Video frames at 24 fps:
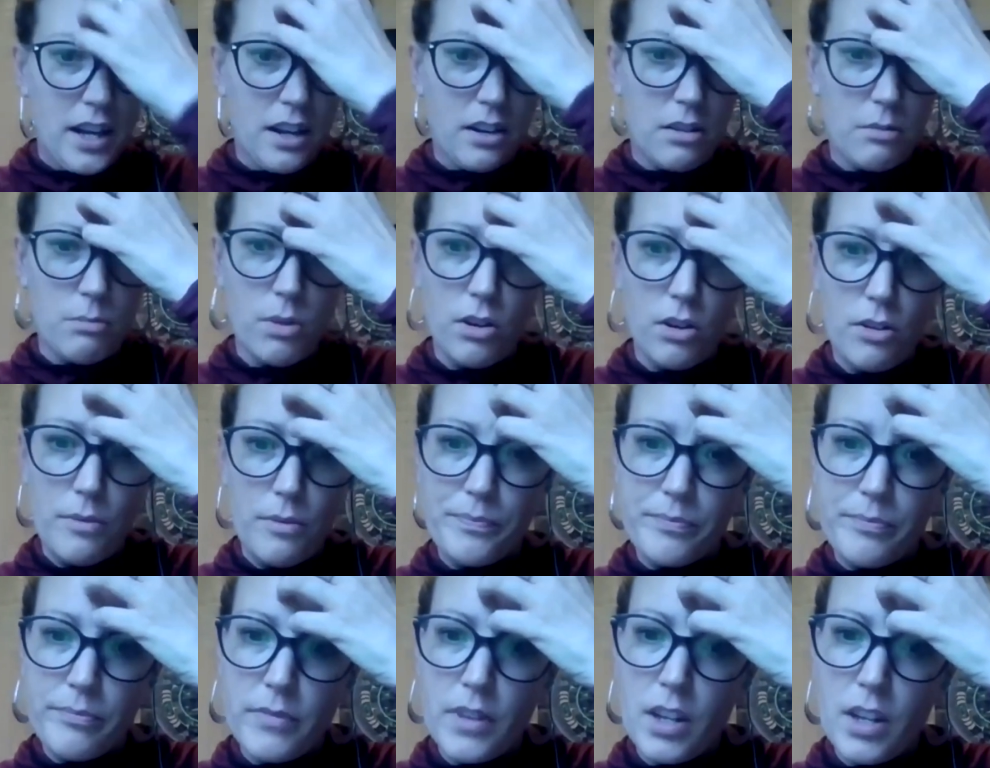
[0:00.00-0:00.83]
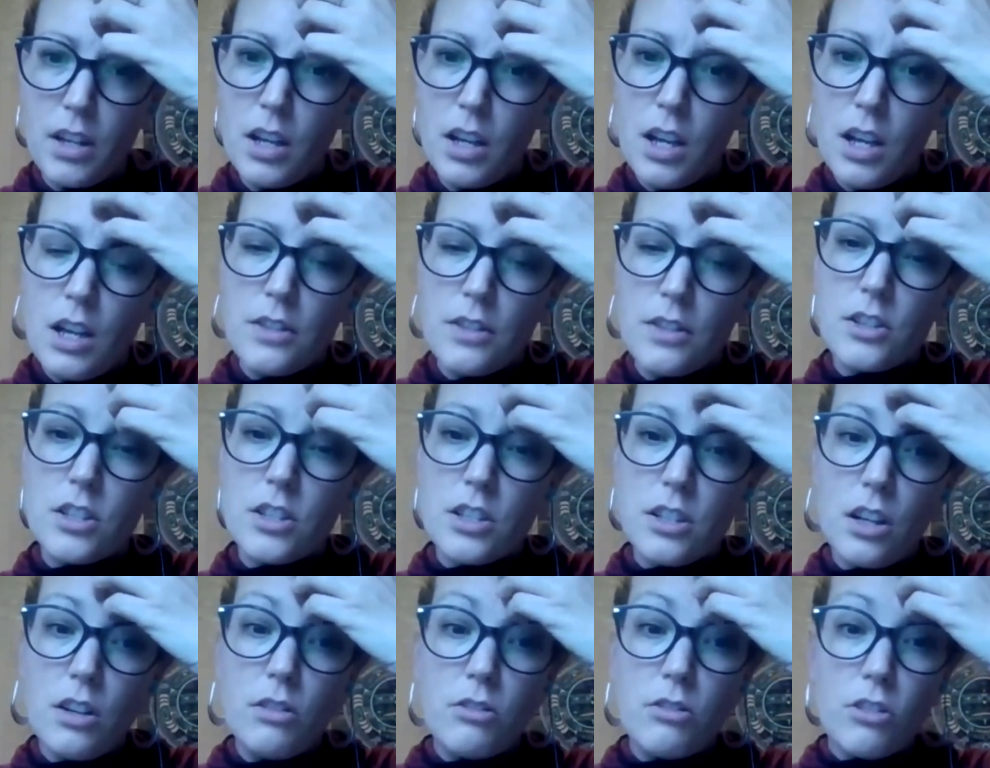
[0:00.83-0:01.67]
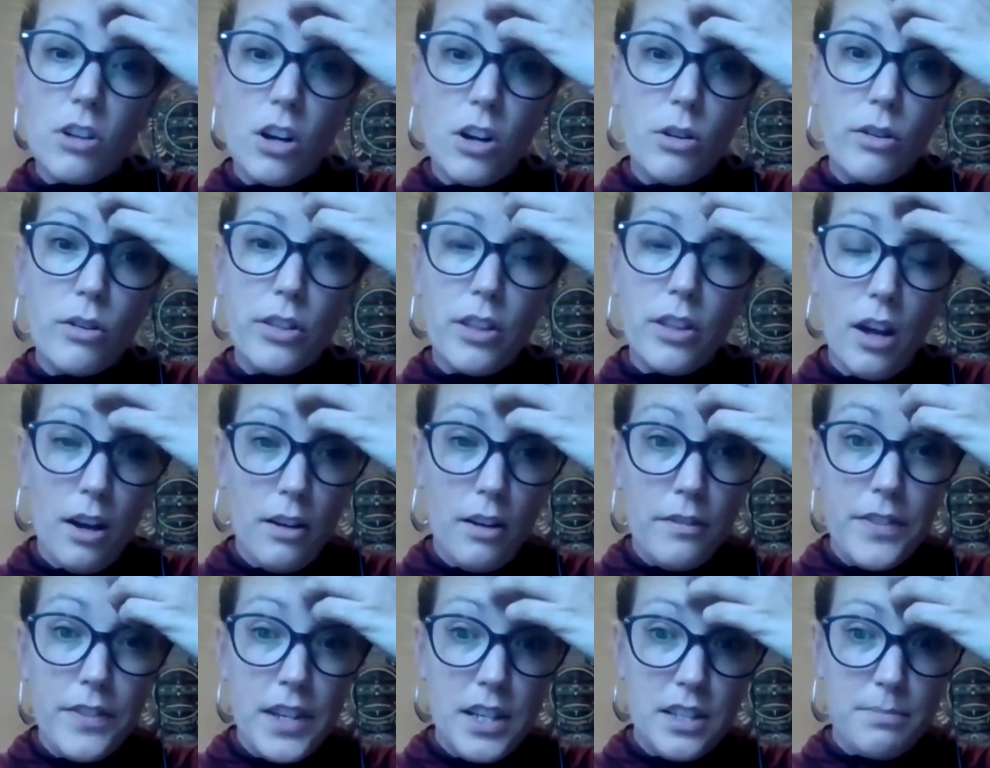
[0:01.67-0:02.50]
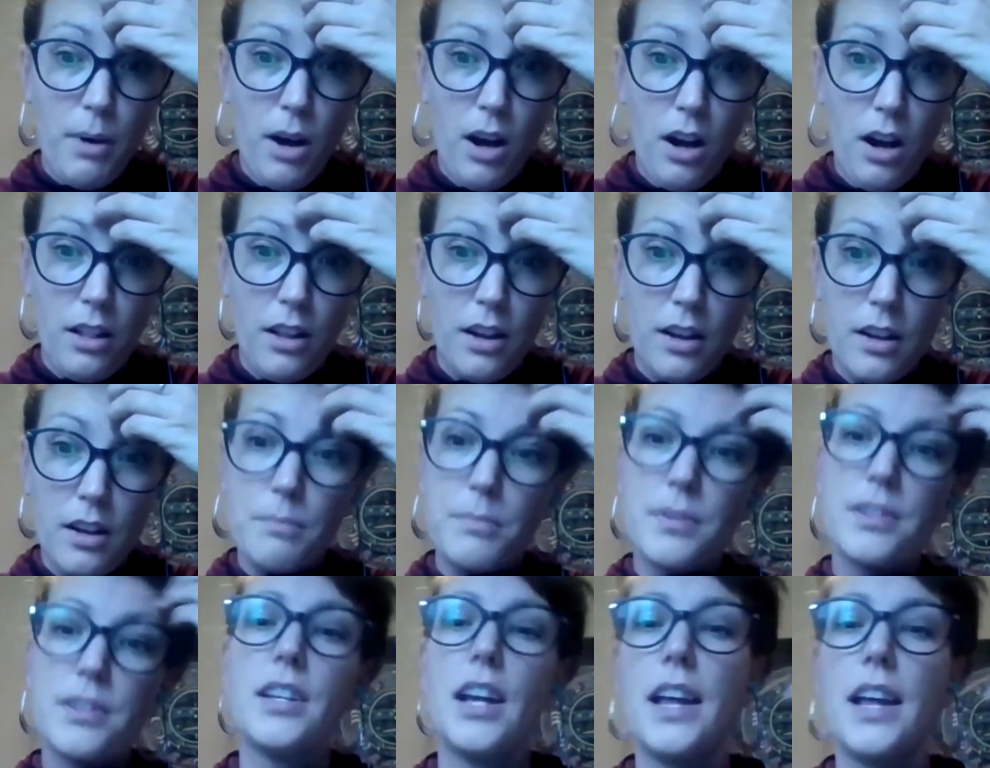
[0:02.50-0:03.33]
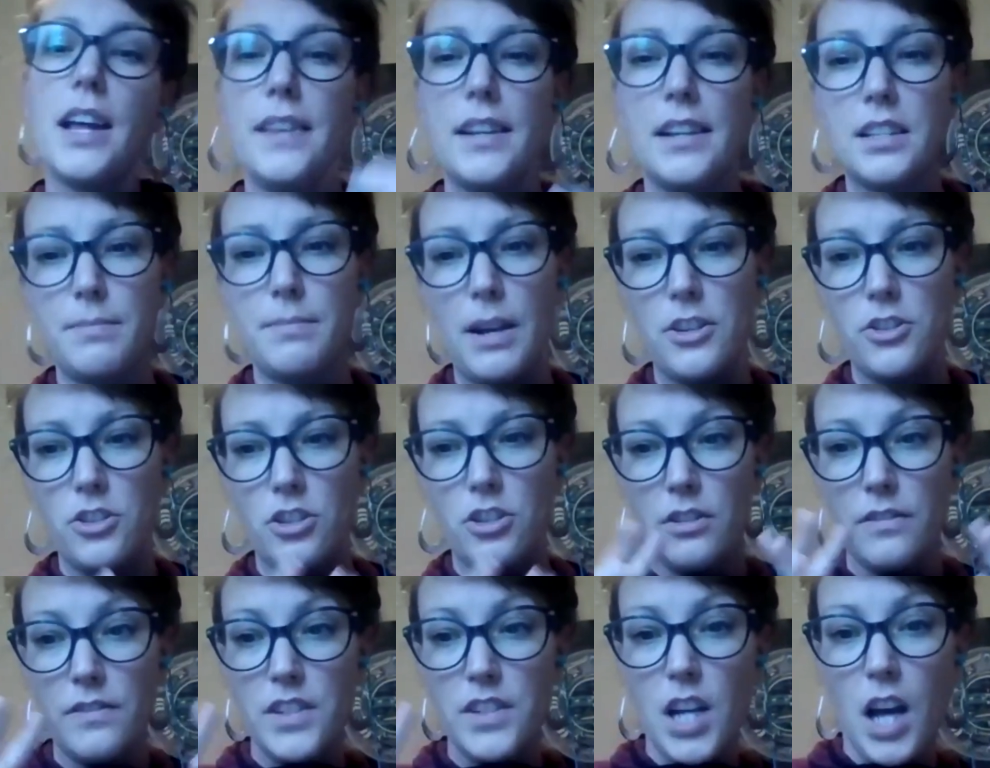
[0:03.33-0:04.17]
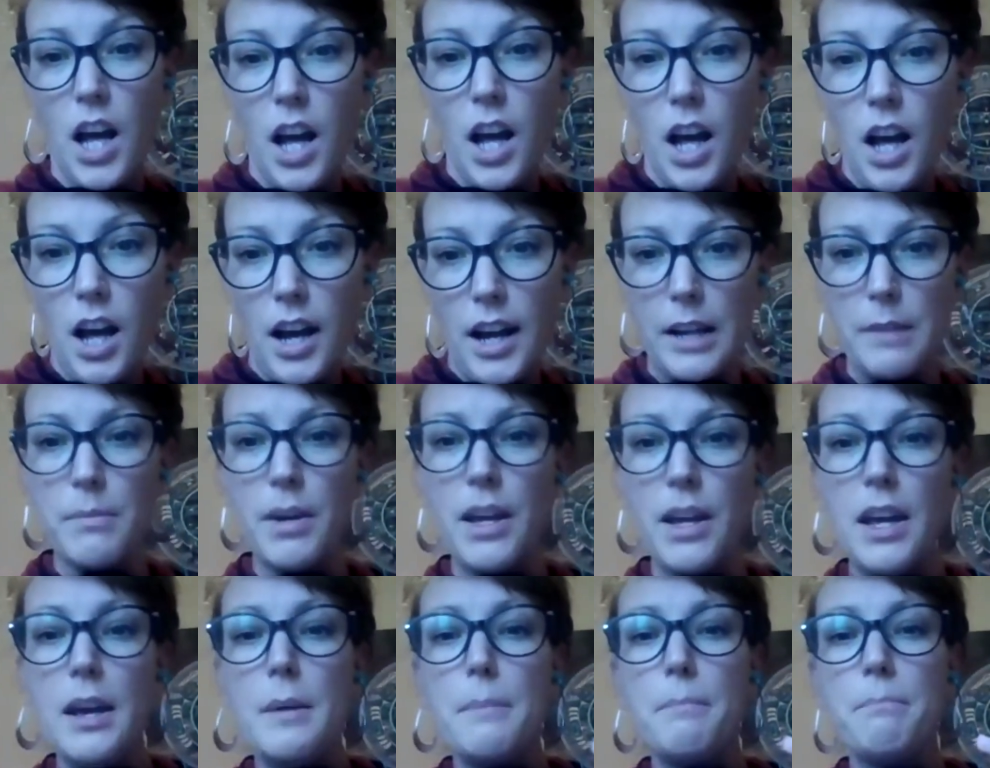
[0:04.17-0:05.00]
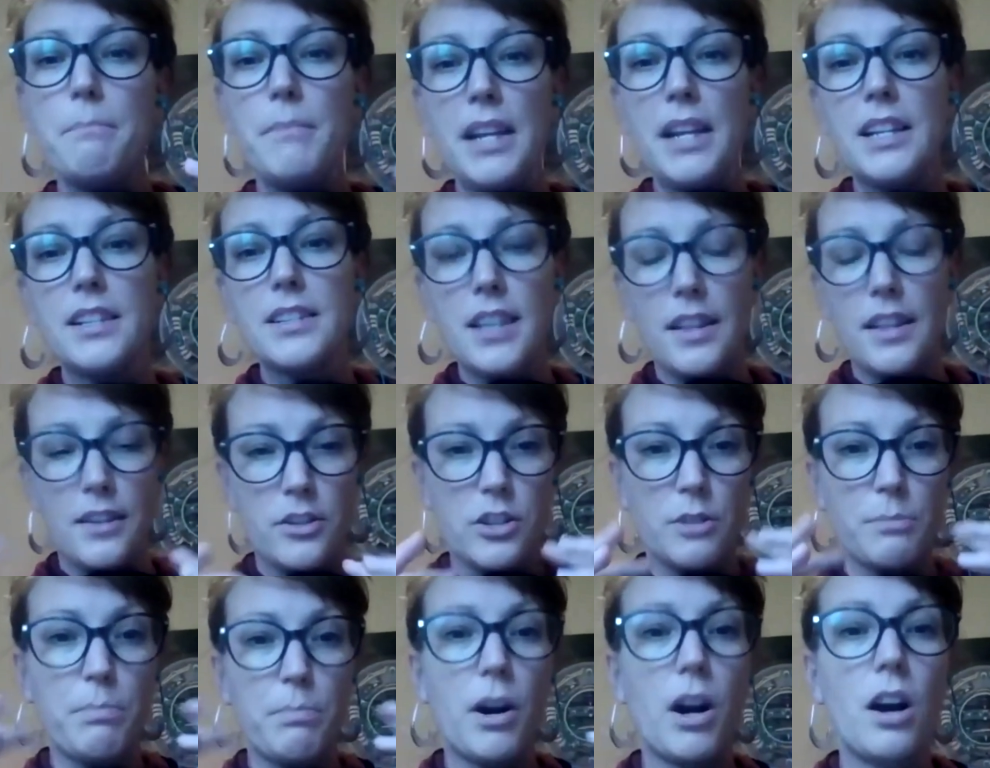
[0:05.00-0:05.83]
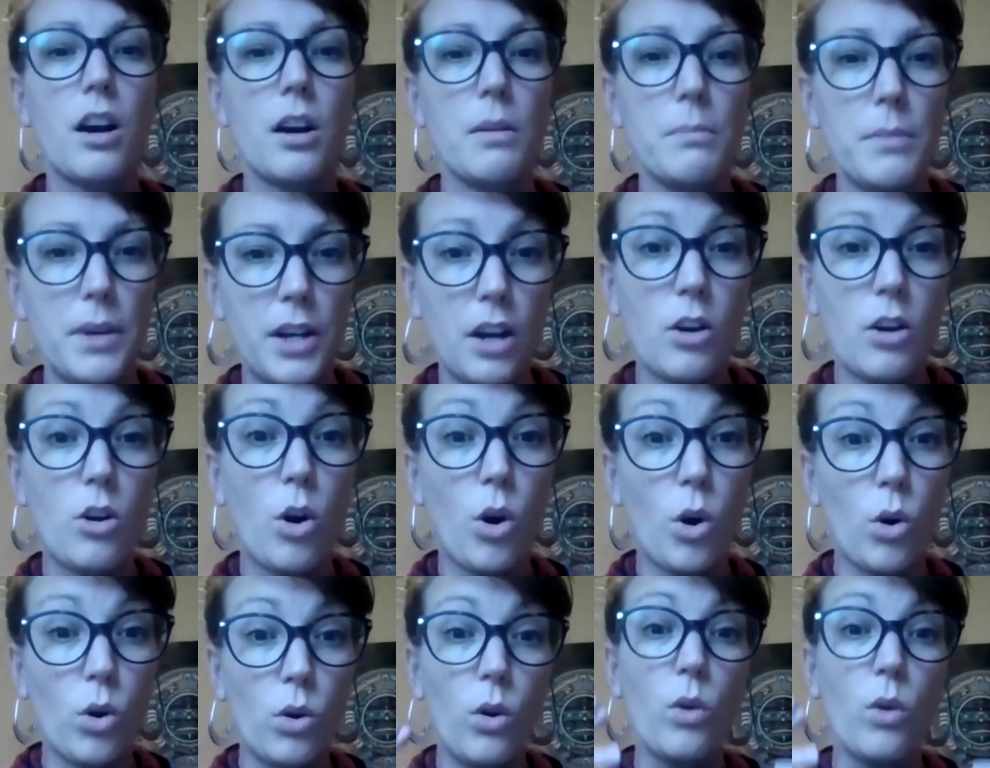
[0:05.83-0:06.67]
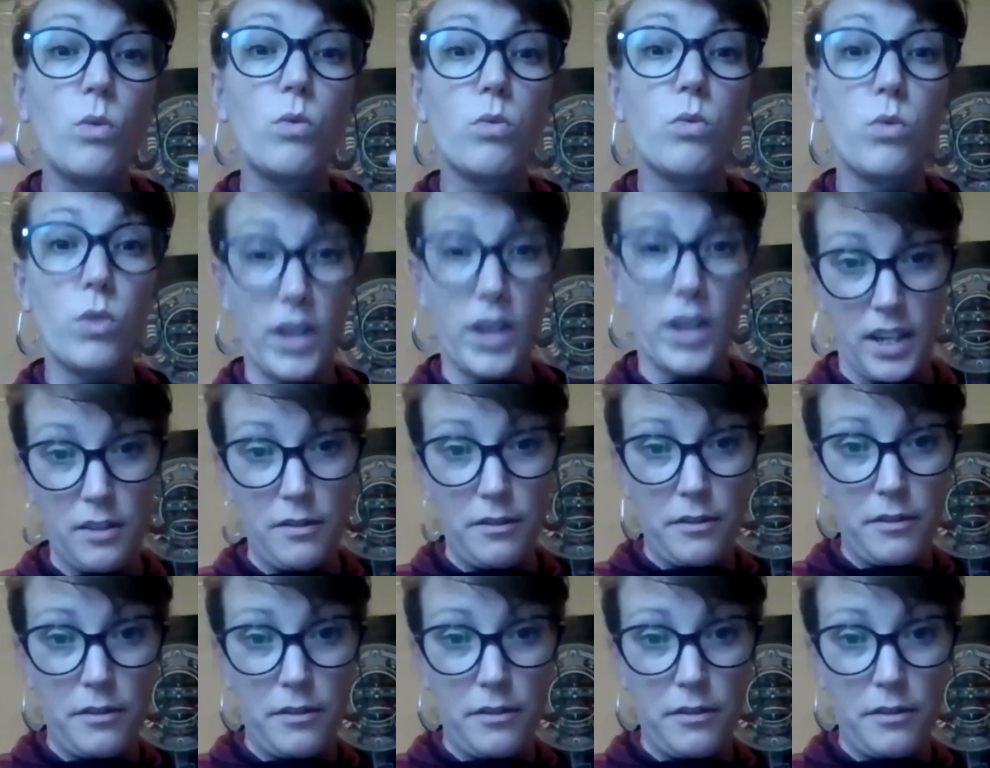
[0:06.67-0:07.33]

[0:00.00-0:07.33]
animal. The slow growth of these polyps and the expansion of time means that there's a permanent coral reef.